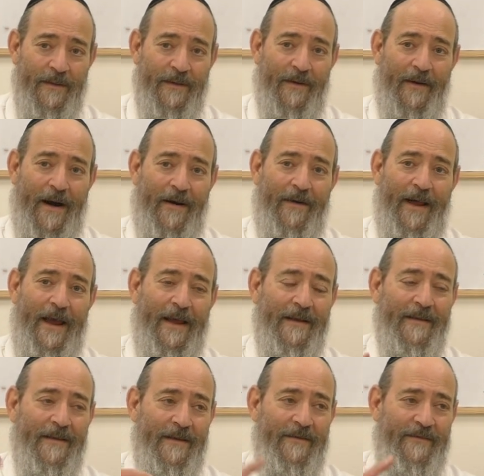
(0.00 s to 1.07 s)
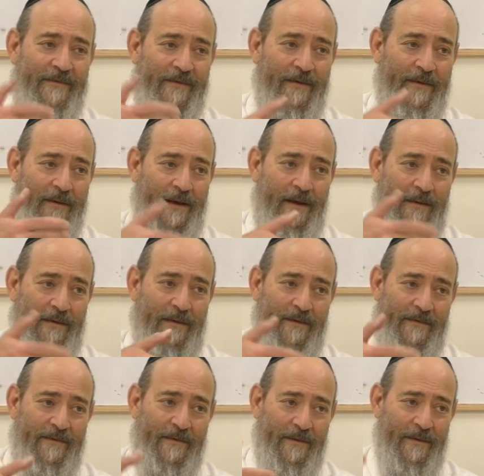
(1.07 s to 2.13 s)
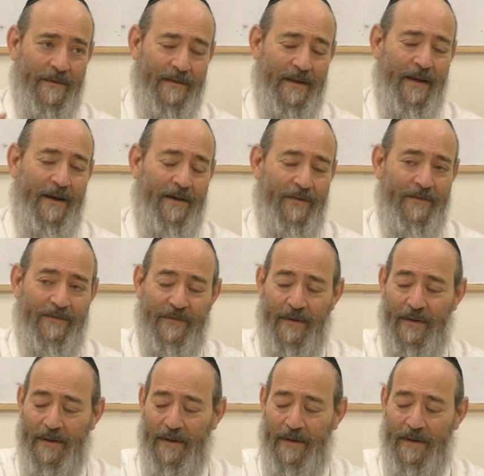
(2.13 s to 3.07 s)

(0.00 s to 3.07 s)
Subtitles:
There are endless layers